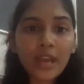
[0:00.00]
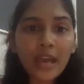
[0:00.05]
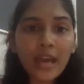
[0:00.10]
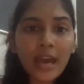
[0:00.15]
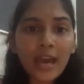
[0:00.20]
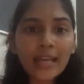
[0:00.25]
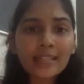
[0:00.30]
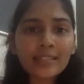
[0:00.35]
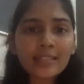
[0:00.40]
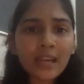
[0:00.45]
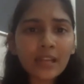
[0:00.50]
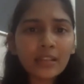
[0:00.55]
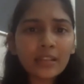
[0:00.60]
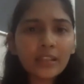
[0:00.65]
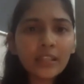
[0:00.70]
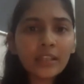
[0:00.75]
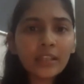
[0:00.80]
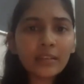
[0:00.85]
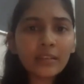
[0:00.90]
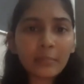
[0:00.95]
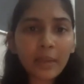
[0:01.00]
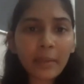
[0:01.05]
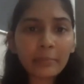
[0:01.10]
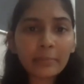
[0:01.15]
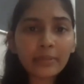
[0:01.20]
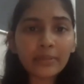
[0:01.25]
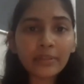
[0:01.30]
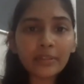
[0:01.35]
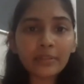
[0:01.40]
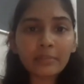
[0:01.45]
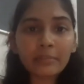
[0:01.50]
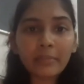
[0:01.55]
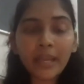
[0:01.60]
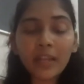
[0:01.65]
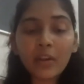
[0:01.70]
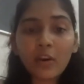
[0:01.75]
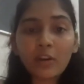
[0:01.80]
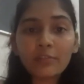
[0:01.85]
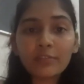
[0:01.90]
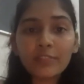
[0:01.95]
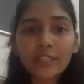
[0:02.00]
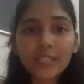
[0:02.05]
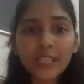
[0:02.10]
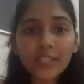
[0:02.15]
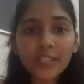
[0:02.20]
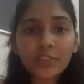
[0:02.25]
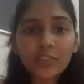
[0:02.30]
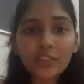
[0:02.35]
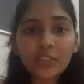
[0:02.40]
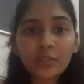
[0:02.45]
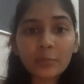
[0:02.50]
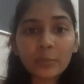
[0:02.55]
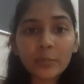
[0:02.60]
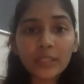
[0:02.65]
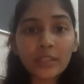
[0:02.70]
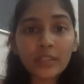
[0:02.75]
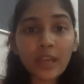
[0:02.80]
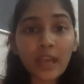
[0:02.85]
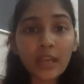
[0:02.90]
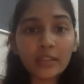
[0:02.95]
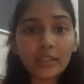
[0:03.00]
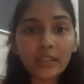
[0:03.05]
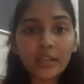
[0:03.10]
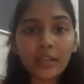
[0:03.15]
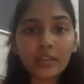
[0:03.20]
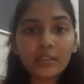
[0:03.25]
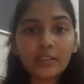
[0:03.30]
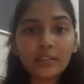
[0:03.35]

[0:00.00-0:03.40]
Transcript: I suddenly remembered my conversation with Tanya,